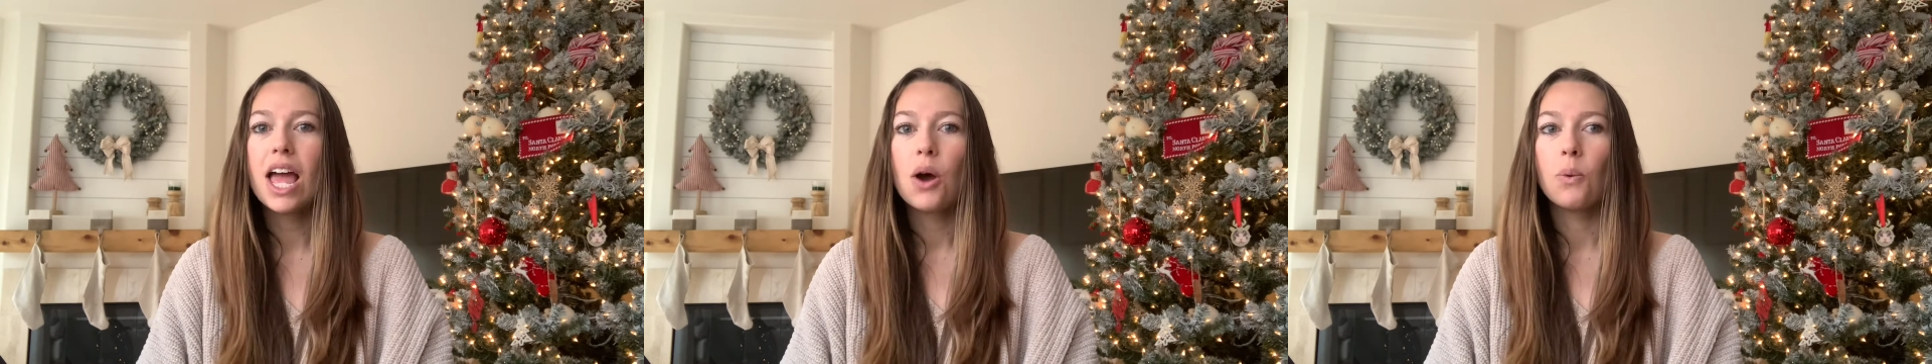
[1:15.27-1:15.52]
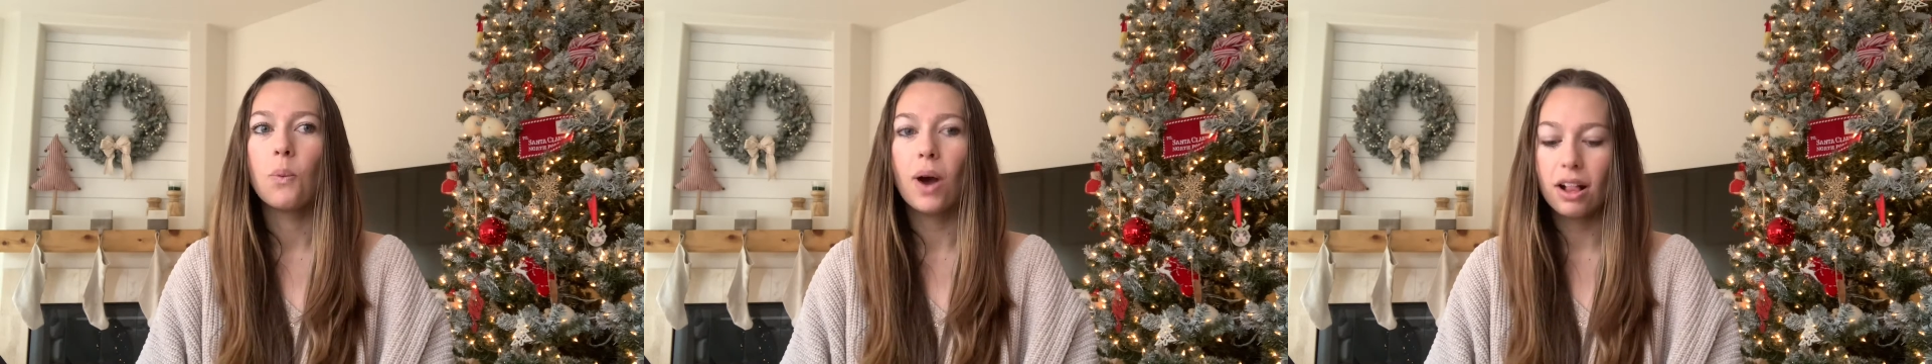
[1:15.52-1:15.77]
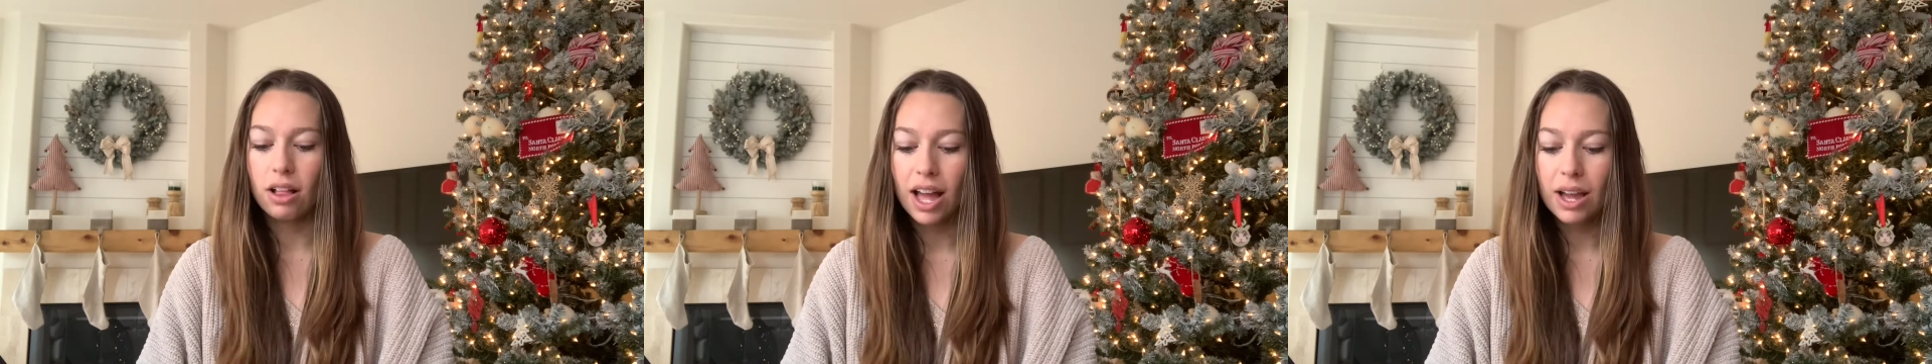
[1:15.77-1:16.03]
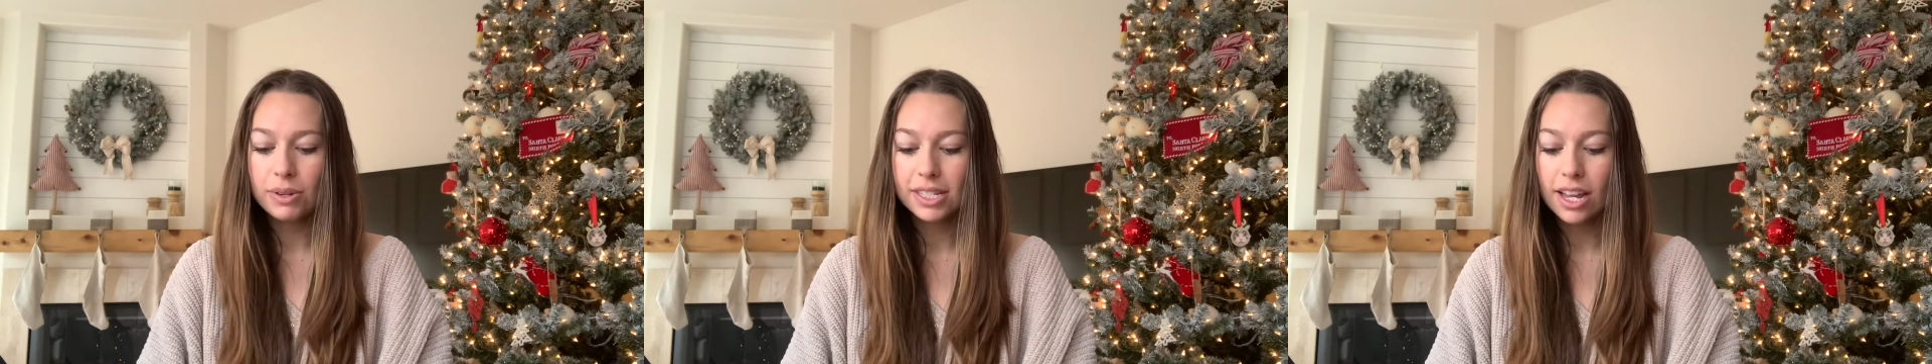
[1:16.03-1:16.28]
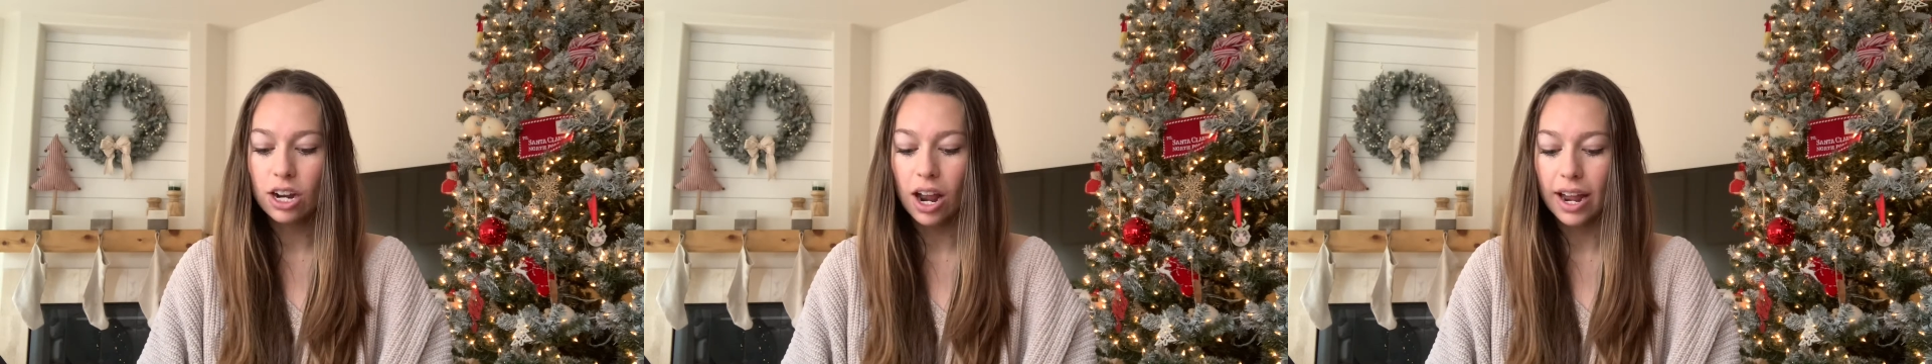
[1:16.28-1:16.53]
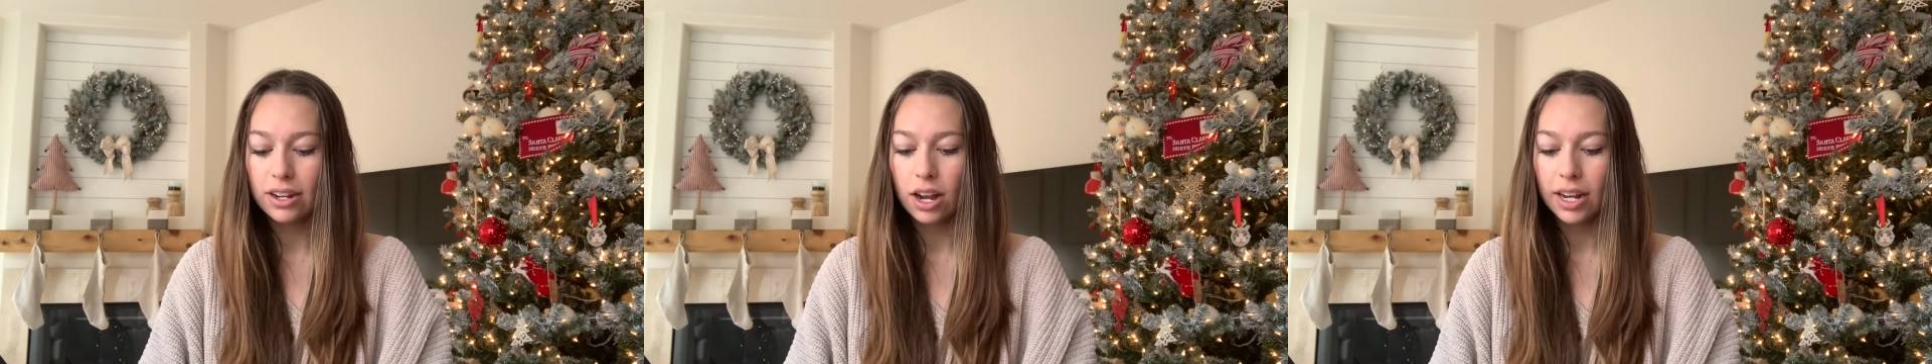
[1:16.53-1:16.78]
while I was there,
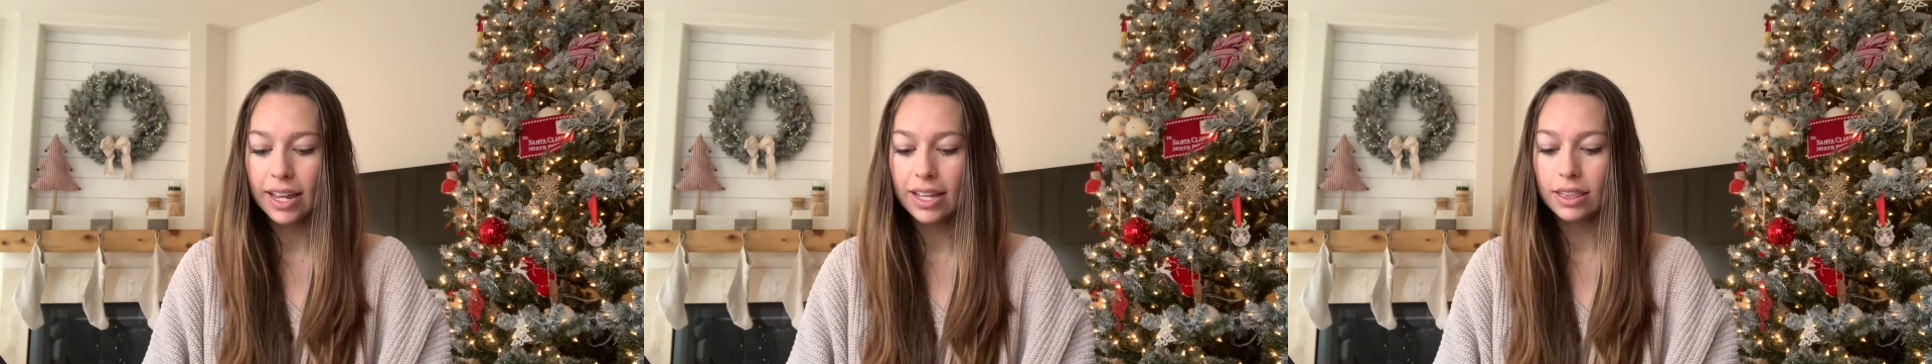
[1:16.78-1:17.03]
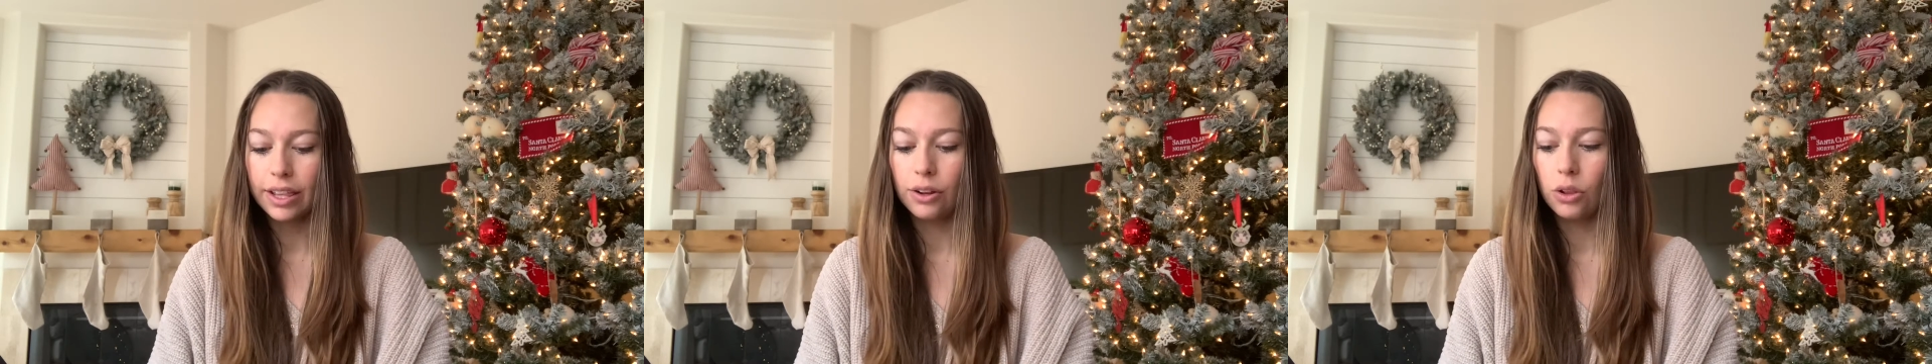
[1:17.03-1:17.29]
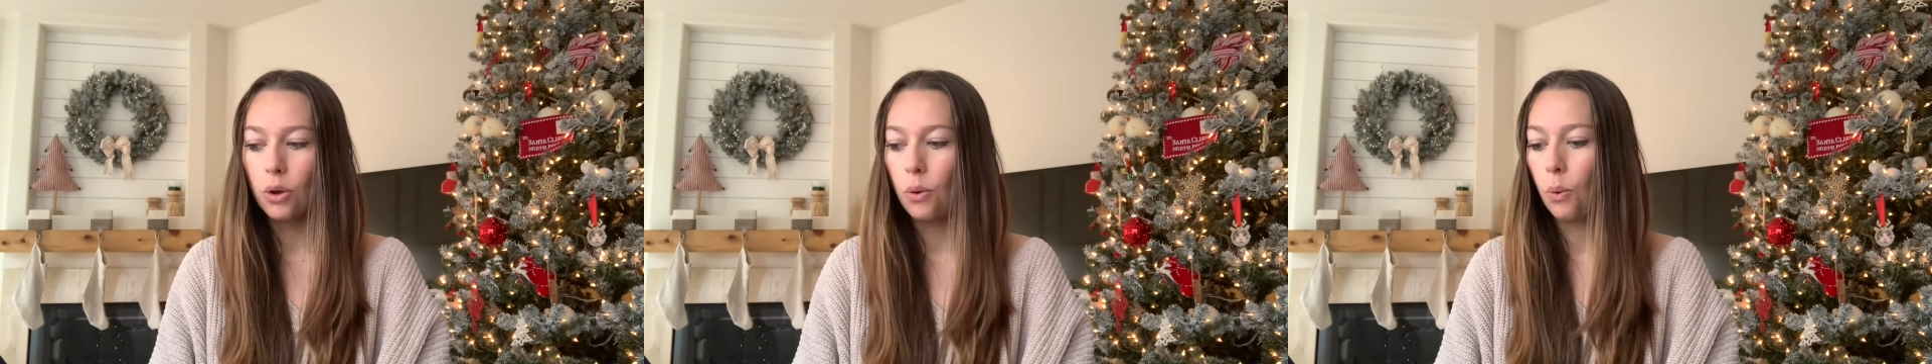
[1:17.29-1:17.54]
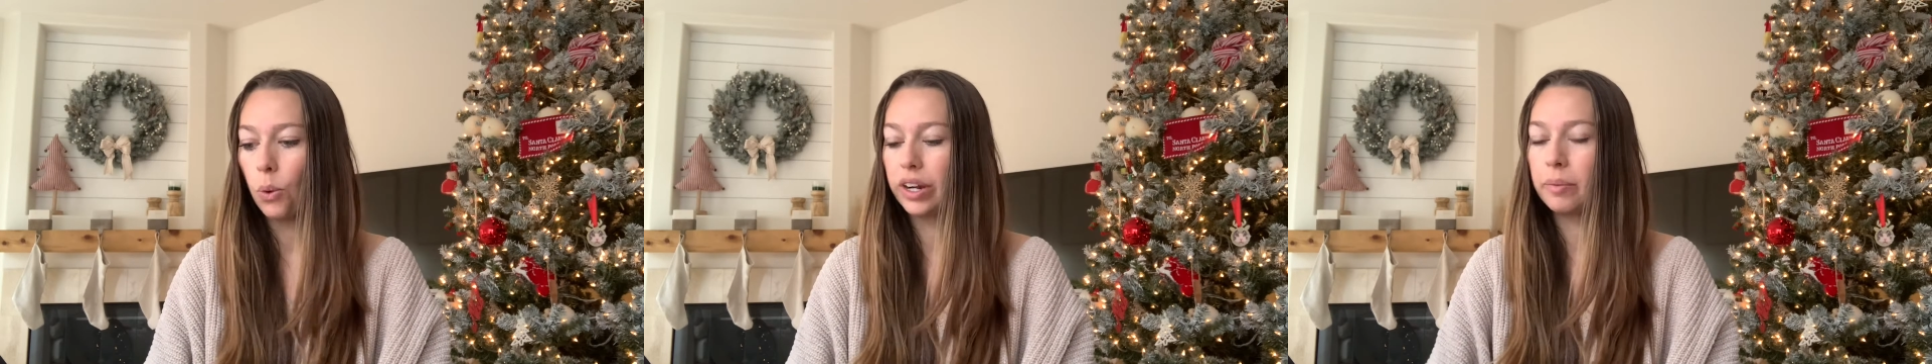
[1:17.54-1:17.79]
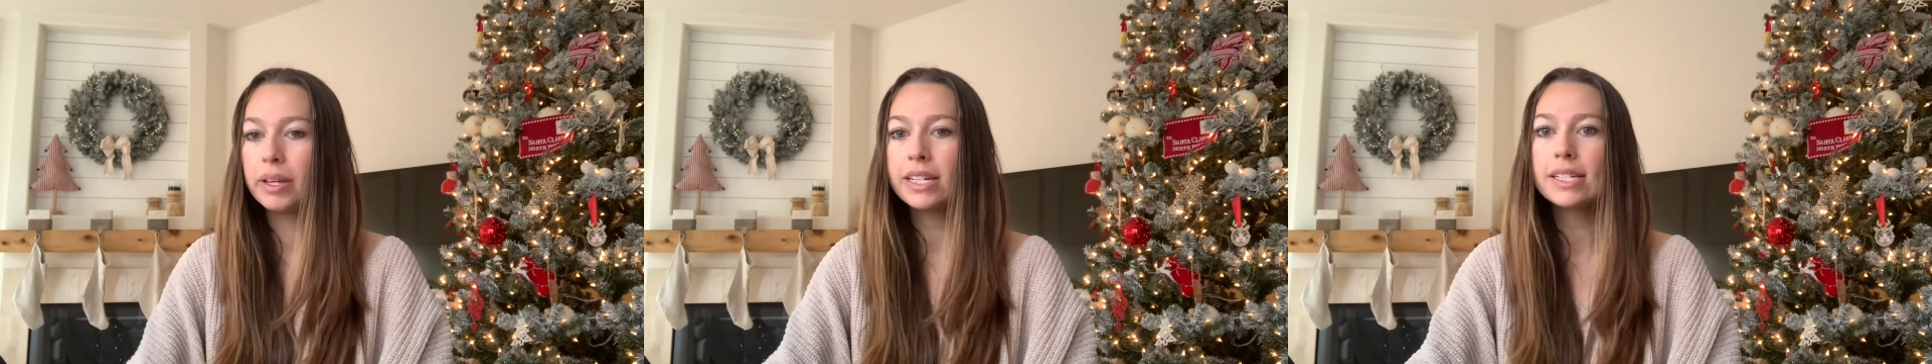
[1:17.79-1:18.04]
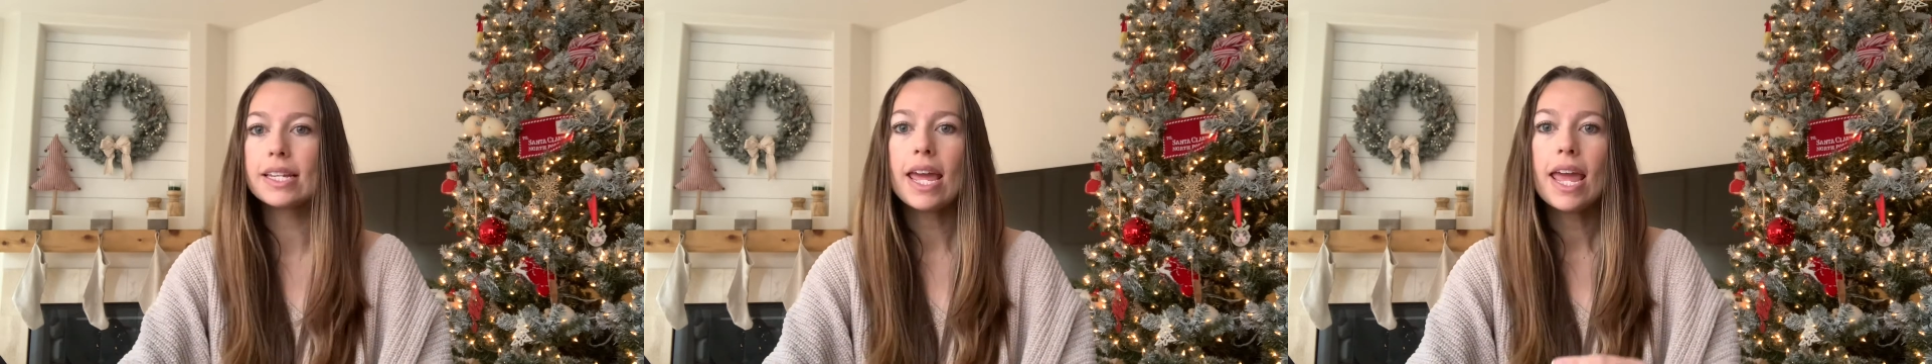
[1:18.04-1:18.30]
I got a little ornament,